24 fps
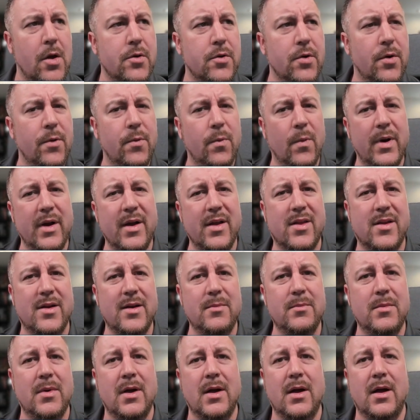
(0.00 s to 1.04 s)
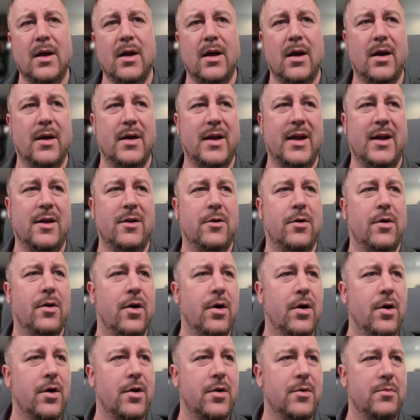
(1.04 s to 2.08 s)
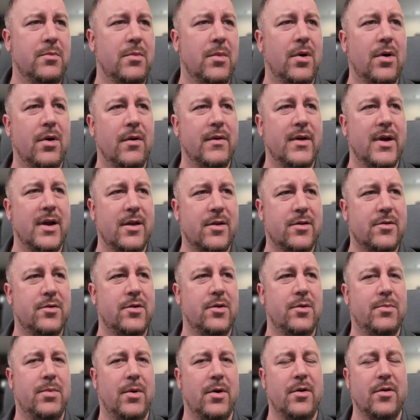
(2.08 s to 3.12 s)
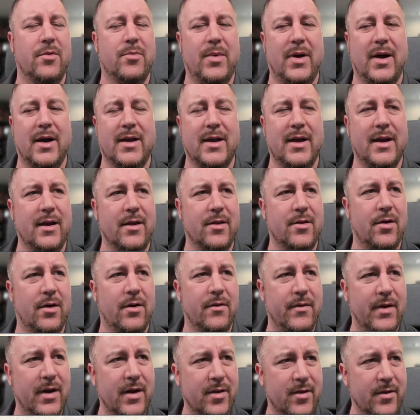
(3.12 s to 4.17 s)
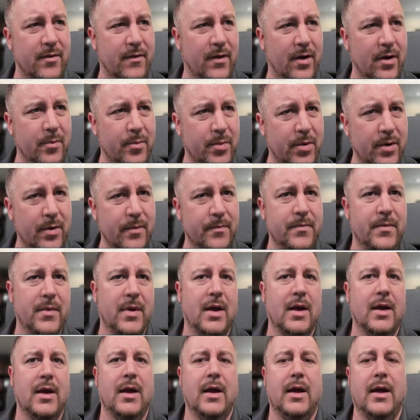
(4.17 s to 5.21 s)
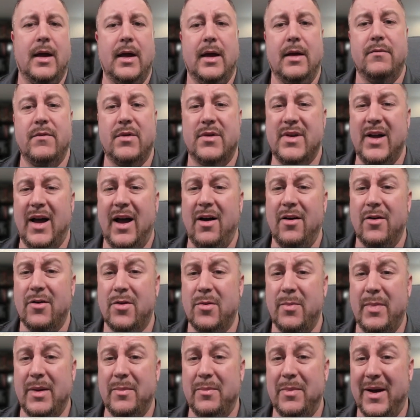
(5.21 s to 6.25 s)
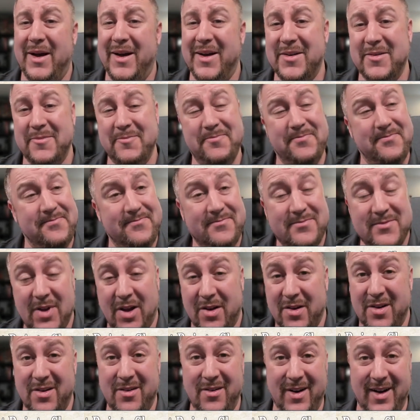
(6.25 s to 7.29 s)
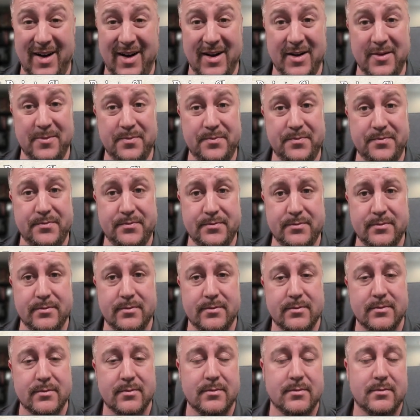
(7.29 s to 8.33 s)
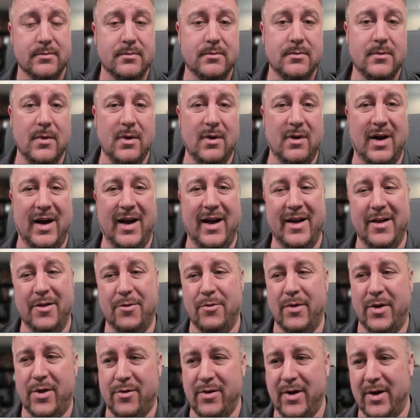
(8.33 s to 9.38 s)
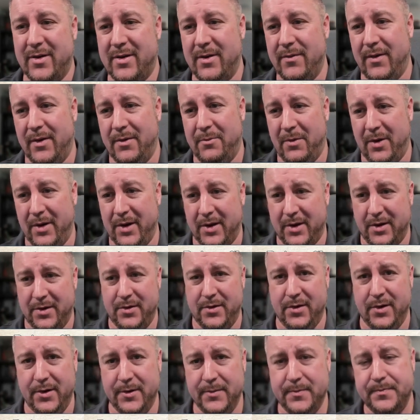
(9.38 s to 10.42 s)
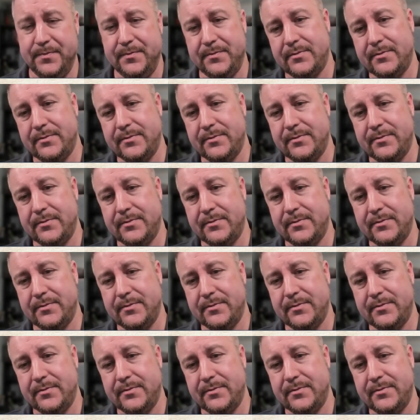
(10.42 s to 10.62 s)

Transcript: waste him. And he'll earn more than his 2 points back in his offensive output. The Dow's a bit bad, not gonna lie. It's restrictive on what you can do.